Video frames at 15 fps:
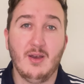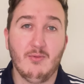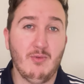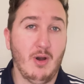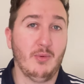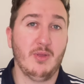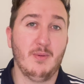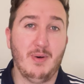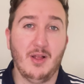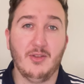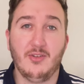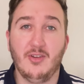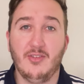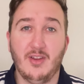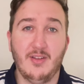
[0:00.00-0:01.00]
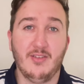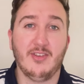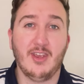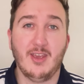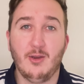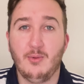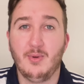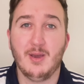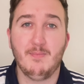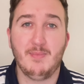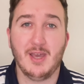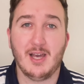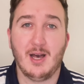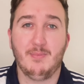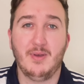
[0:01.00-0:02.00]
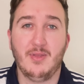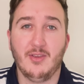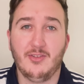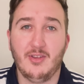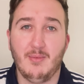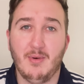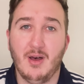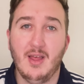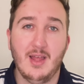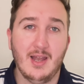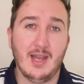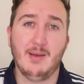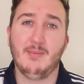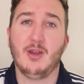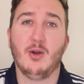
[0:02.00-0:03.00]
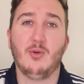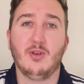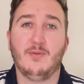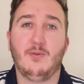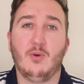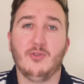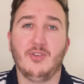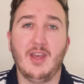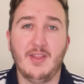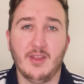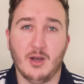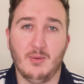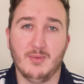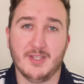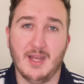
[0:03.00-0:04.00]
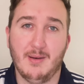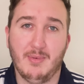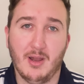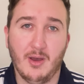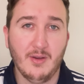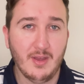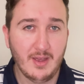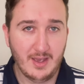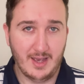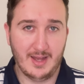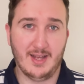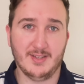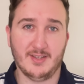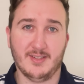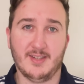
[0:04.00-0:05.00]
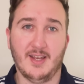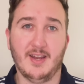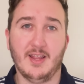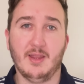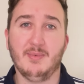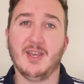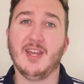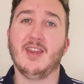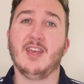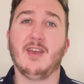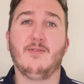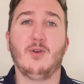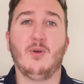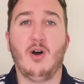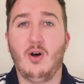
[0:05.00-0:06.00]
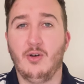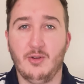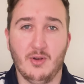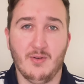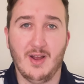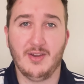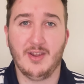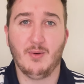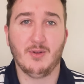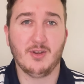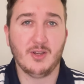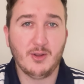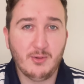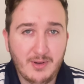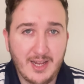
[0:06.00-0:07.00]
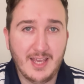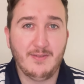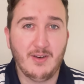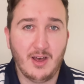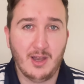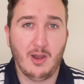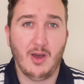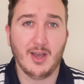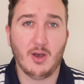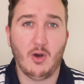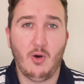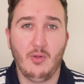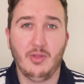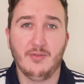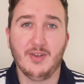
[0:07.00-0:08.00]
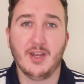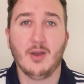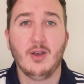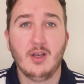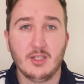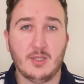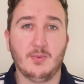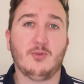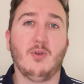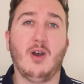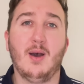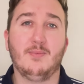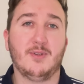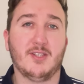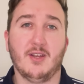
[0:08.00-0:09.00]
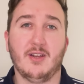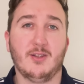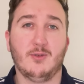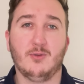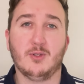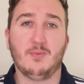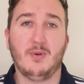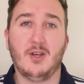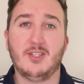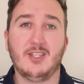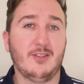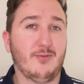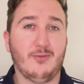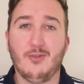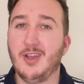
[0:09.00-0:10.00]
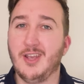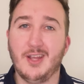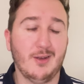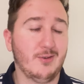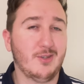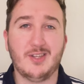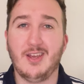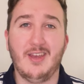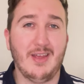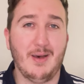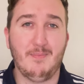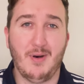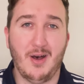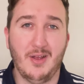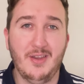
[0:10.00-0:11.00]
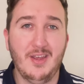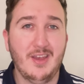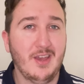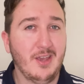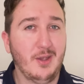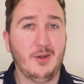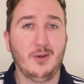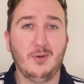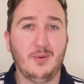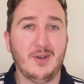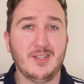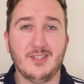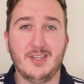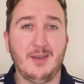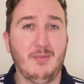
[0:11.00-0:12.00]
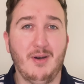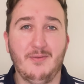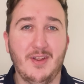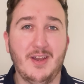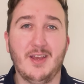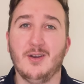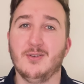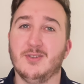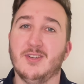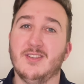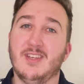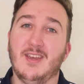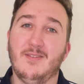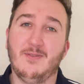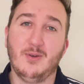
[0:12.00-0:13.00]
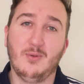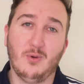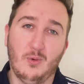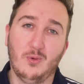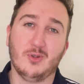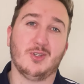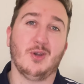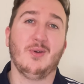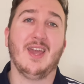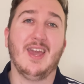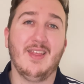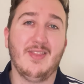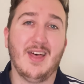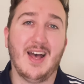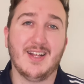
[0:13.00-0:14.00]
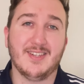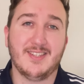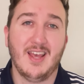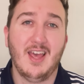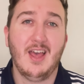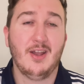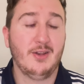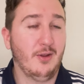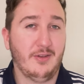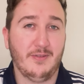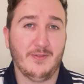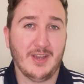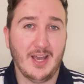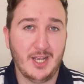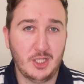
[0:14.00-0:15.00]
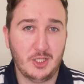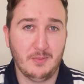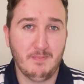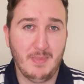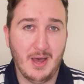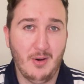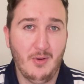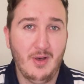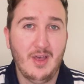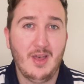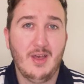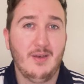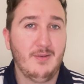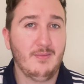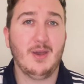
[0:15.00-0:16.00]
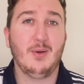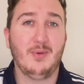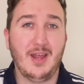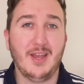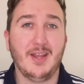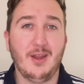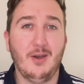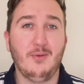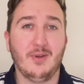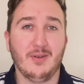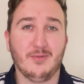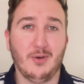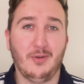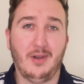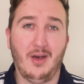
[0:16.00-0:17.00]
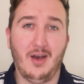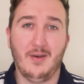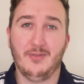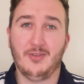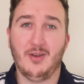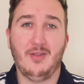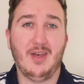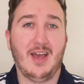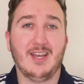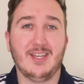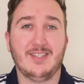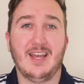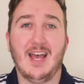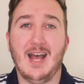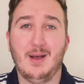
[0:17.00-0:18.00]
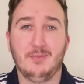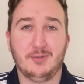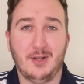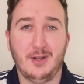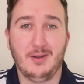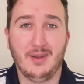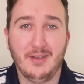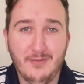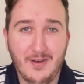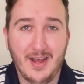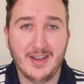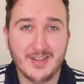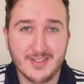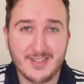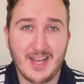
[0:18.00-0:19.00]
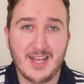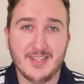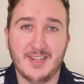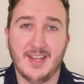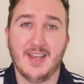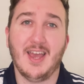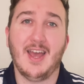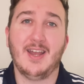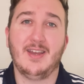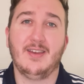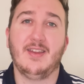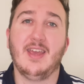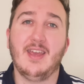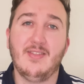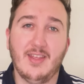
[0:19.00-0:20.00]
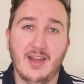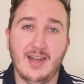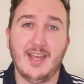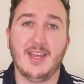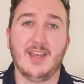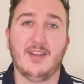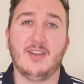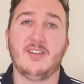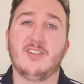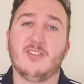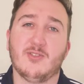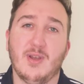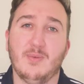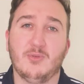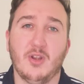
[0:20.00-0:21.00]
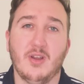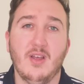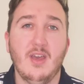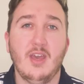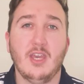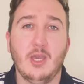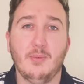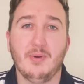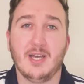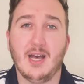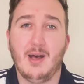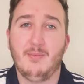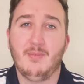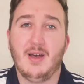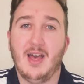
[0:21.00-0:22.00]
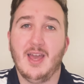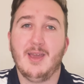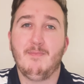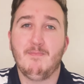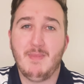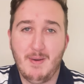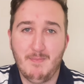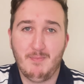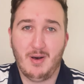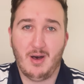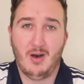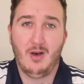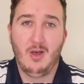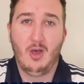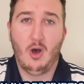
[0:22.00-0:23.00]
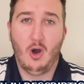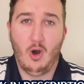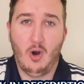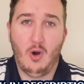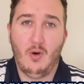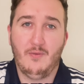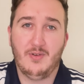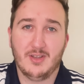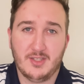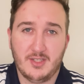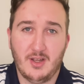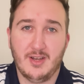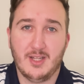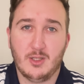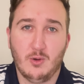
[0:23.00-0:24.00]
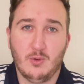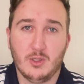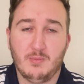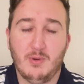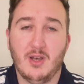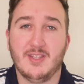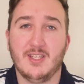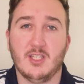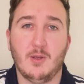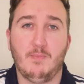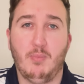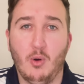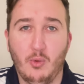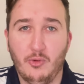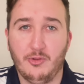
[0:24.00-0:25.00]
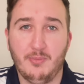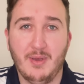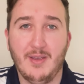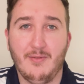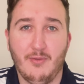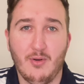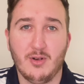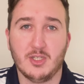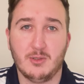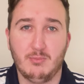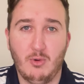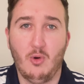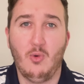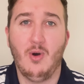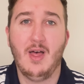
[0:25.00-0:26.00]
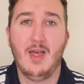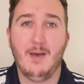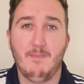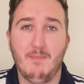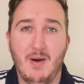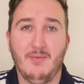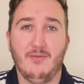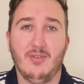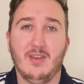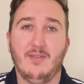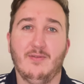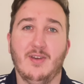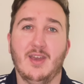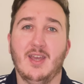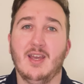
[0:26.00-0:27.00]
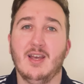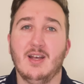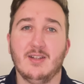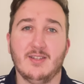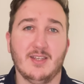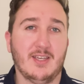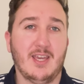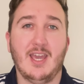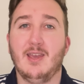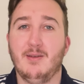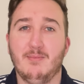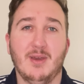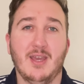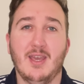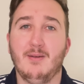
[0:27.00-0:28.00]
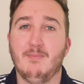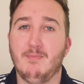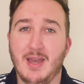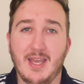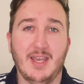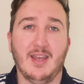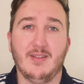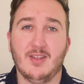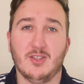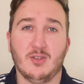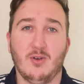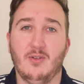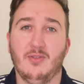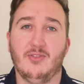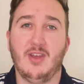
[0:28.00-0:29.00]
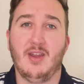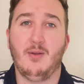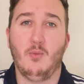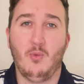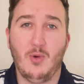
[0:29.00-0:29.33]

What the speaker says: roll with the punches and see who we can pick up in the summer. Let me know all your thoughts in the comments down below. And as I said at the beginning, if you are new around here, why don't you leave a like on the video? Subscribe to Sonny Talk Spurs. It's free. You know, just hit that button. You can always see my videos. Because if you also hit that notification bell, it will let you know when I've gone live. So that is absolutely fantastic. And in the link in the description, you become a member of Sonny Talk Spurs. It supports me for a small monthly fee to keep me making this content